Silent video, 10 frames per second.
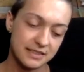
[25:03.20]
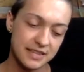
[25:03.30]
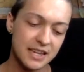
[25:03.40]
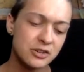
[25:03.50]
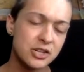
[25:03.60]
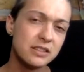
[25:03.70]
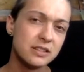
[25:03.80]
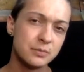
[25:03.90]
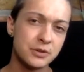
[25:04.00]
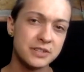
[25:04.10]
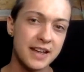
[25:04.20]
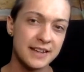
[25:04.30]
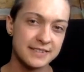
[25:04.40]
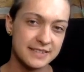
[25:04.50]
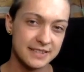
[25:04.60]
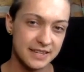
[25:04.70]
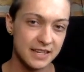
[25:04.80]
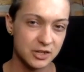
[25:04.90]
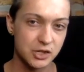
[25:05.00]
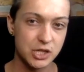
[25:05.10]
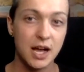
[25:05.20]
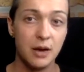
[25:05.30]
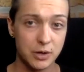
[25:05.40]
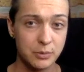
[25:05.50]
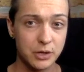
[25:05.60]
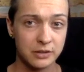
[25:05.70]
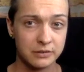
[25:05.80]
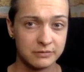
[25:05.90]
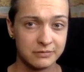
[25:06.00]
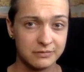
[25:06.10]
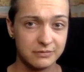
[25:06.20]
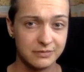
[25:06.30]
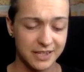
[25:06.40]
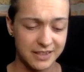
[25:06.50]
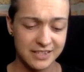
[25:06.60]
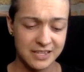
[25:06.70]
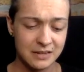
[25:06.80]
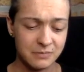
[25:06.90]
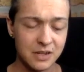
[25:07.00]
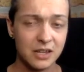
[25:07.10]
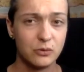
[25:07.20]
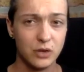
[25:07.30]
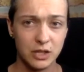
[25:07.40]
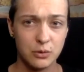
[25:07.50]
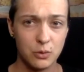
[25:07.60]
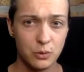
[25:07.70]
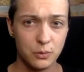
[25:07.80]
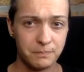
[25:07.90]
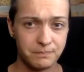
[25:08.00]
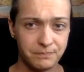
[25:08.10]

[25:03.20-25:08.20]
the energy this person has is the energy I want to bring. Like, they seem really cool.